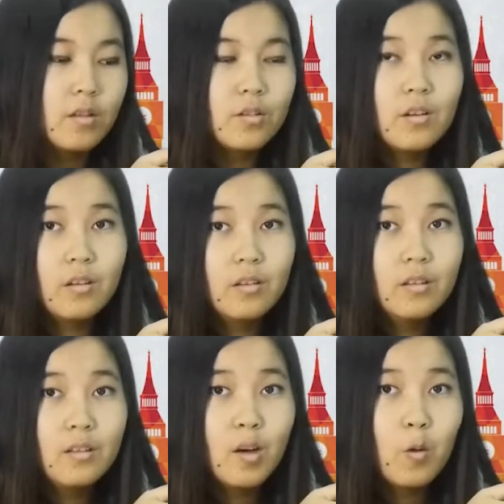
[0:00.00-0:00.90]
To learn
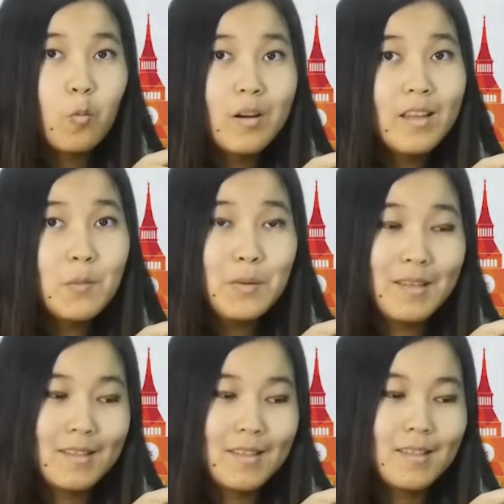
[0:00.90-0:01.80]
what it
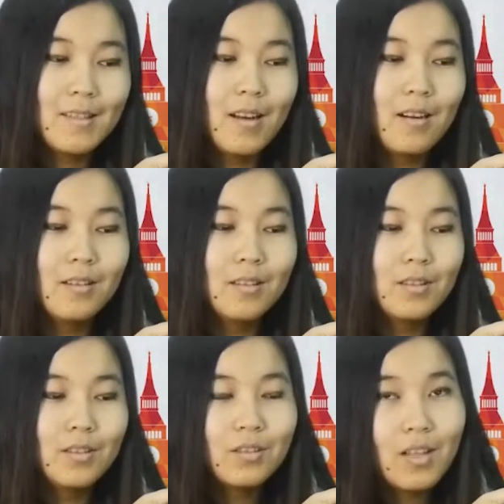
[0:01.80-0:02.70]
means
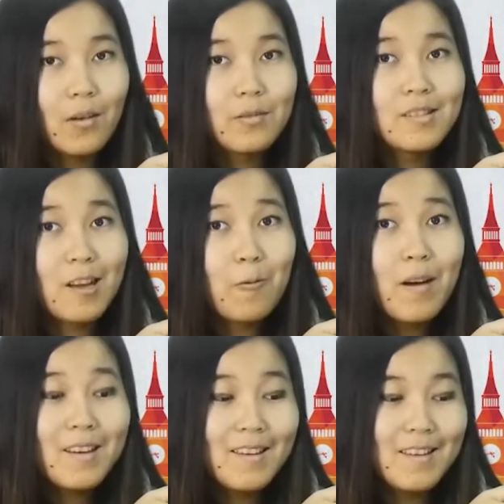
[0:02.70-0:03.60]
to love
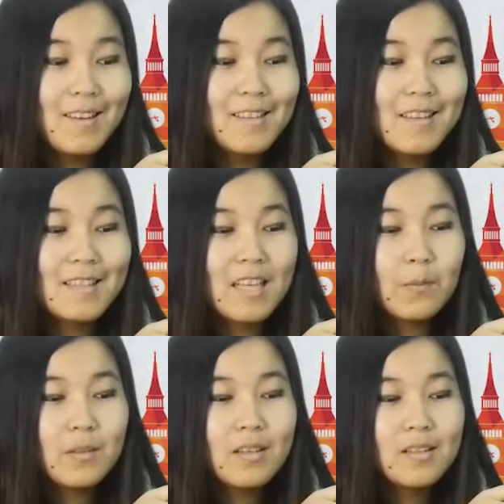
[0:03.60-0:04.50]
someone is
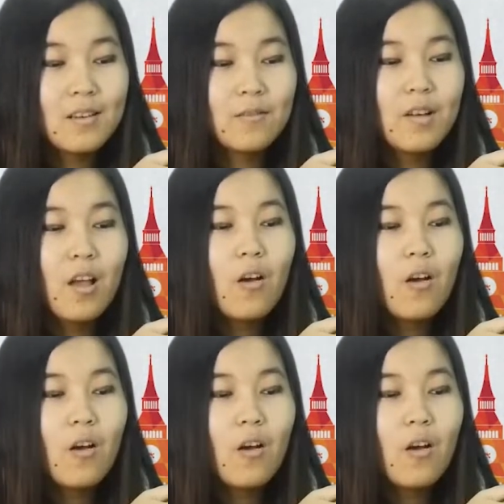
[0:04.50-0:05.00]
accepting the